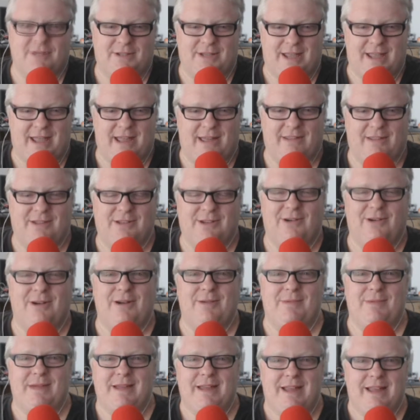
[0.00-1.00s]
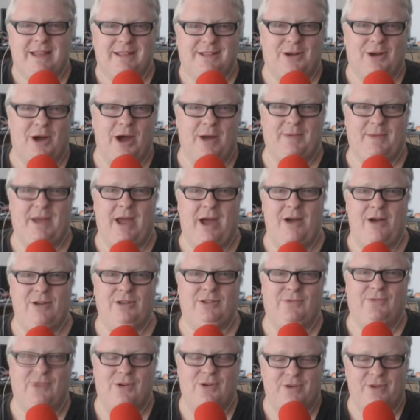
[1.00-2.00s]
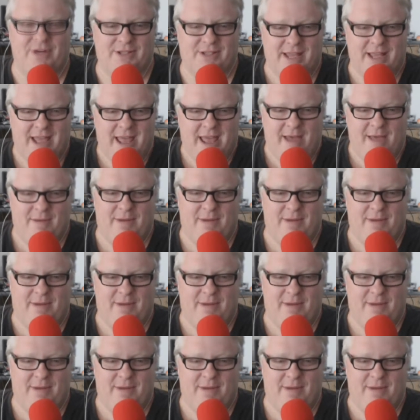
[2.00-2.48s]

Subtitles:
We'll see how the time goes for us.